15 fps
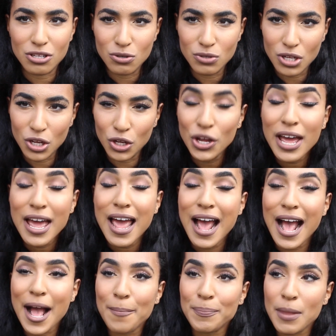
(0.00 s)
you do,
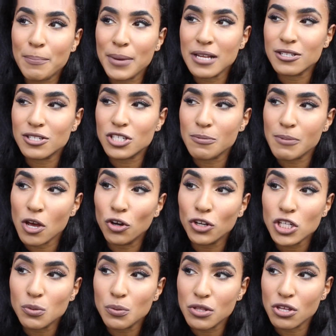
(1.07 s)
but to be
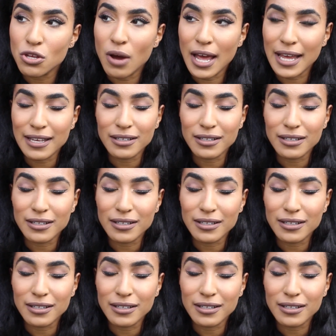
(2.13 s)
honest with you,